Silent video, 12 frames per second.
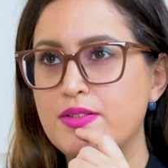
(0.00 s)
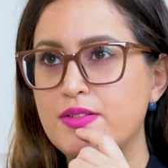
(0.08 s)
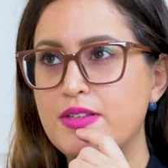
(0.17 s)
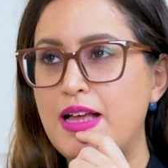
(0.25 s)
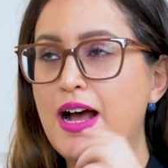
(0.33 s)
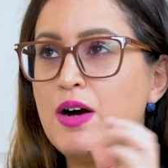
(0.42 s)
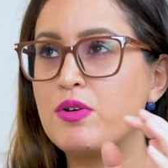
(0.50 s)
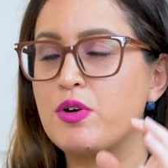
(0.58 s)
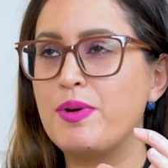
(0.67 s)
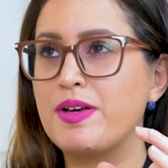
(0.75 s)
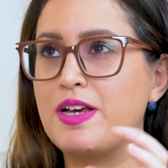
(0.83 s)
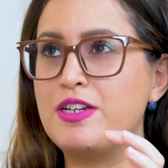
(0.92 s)
How
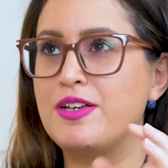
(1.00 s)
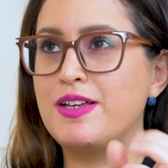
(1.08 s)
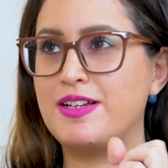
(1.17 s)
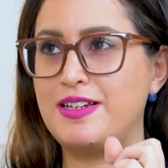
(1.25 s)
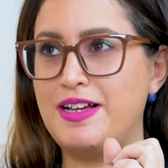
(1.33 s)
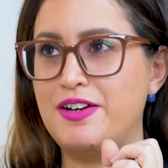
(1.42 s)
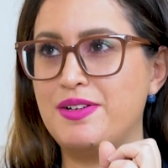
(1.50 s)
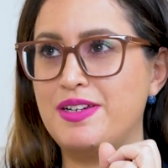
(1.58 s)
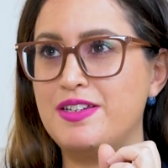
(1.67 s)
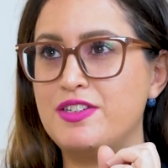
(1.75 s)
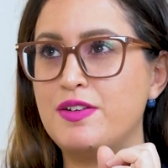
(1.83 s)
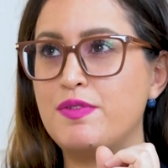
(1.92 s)
quick can you get a
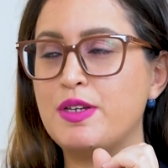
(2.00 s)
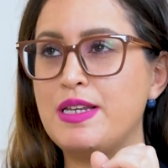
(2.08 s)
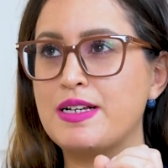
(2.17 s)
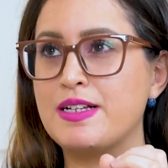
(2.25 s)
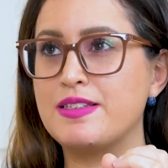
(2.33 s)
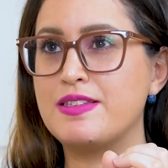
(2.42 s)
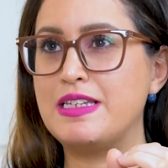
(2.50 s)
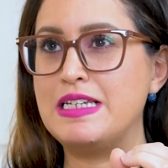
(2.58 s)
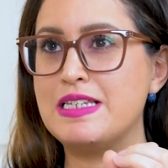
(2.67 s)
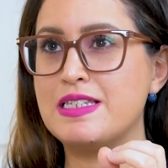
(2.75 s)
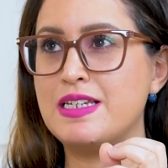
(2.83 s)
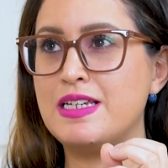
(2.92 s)
clarity? Do you feel like it's
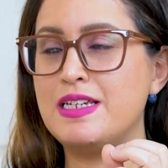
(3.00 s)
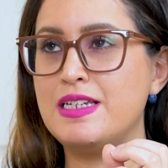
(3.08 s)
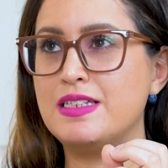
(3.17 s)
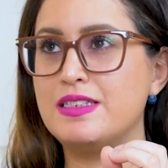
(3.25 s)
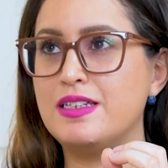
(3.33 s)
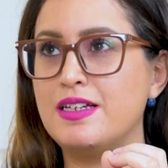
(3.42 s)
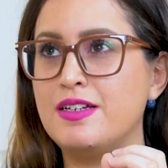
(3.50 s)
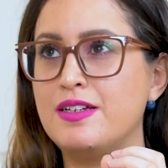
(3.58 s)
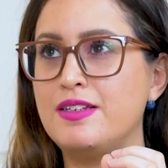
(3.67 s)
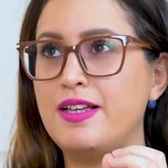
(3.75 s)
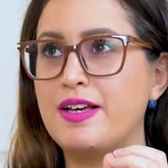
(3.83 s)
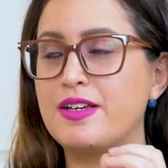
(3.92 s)
easy to,
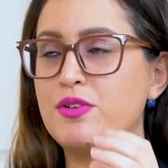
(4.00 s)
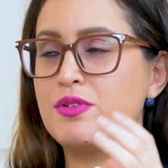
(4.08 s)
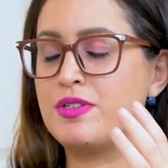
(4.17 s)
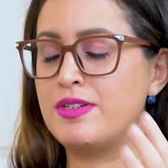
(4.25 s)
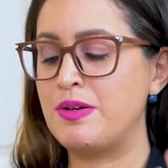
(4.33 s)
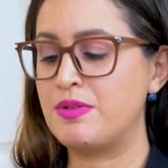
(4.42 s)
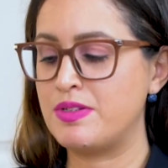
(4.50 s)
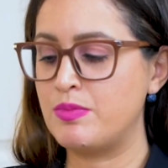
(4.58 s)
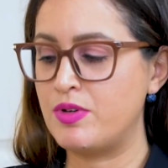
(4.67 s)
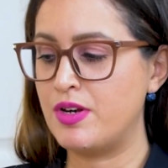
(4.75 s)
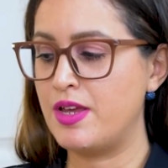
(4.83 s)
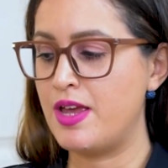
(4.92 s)
like, you sit down with
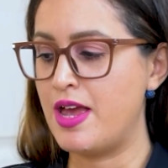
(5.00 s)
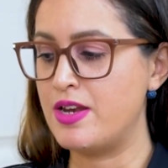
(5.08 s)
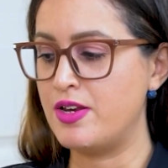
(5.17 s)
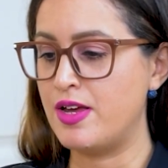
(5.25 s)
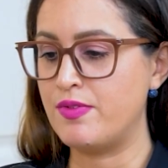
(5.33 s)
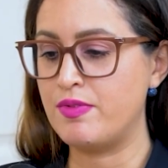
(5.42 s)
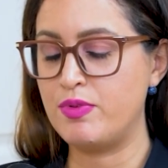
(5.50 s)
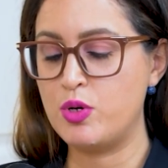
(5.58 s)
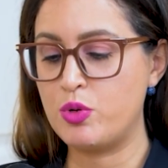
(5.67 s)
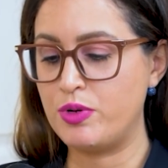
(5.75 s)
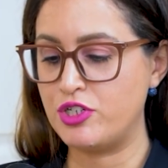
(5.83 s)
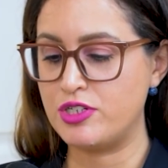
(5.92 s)
somebody and you have a few
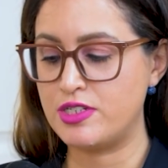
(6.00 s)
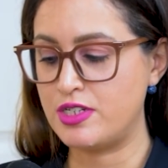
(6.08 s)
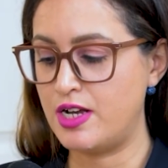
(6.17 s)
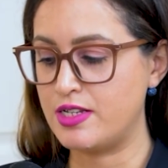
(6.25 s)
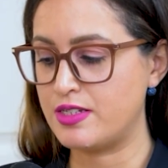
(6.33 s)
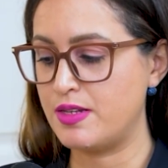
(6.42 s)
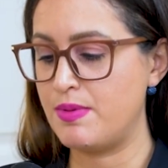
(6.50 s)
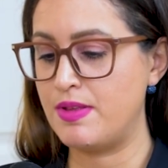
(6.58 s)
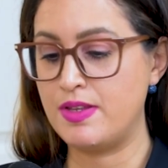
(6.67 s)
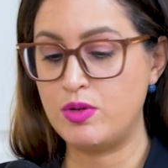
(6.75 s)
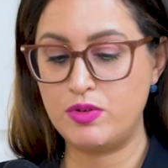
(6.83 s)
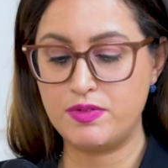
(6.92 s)
questions to ask them and
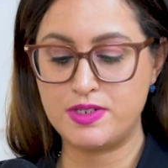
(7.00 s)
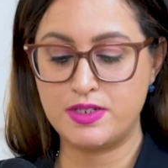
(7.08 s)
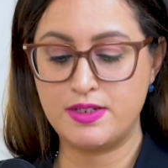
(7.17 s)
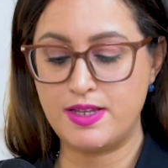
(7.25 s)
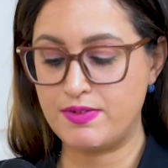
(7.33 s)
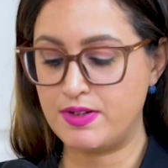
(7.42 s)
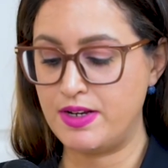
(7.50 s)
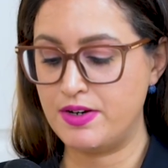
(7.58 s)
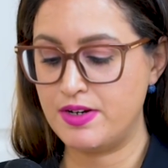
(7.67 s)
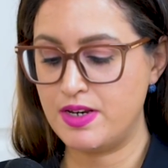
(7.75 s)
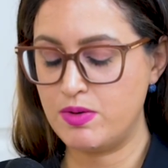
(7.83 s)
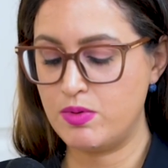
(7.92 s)
then all of a sudden they have clarity?